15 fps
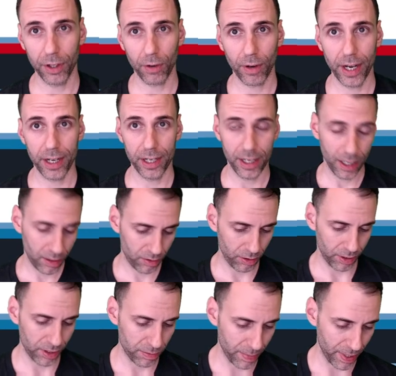created yet. So
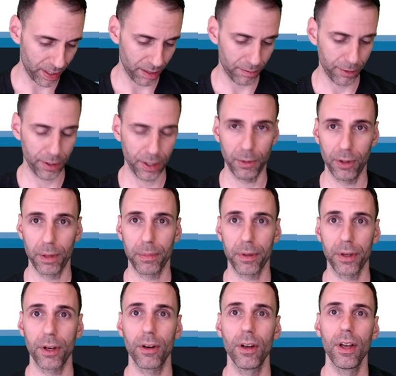let's make that variable up
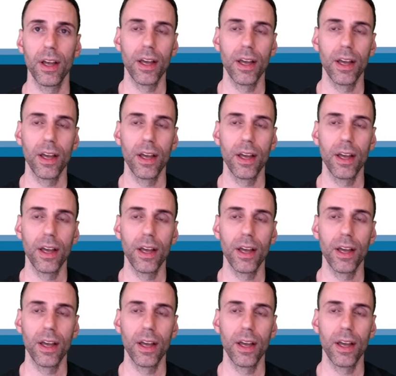here.